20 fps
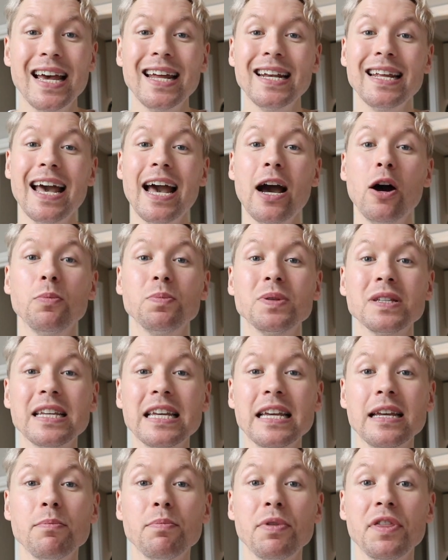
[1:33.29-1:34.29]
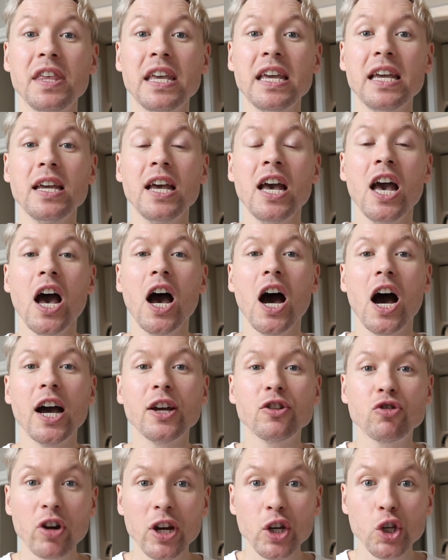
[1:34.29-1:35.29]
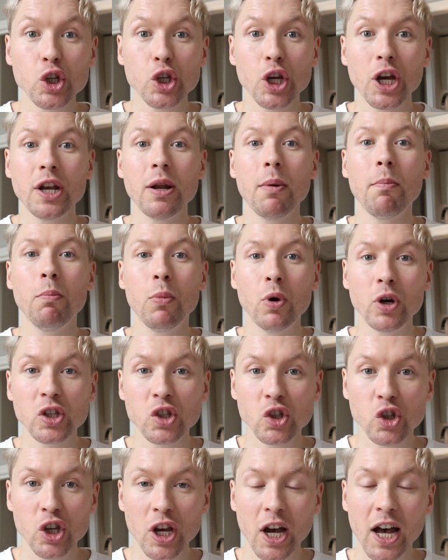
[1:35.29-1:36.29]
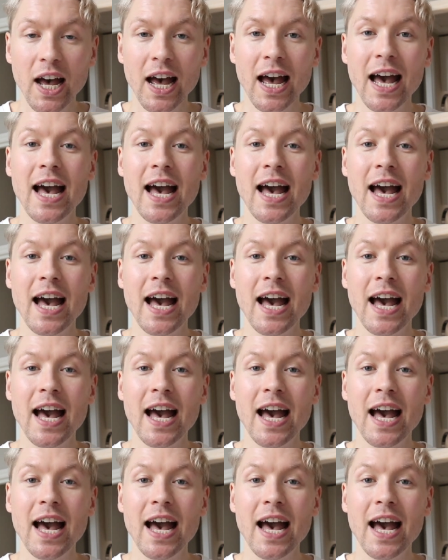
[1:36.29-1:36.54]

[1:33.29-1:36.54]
and it helps keep the hydration, moisture,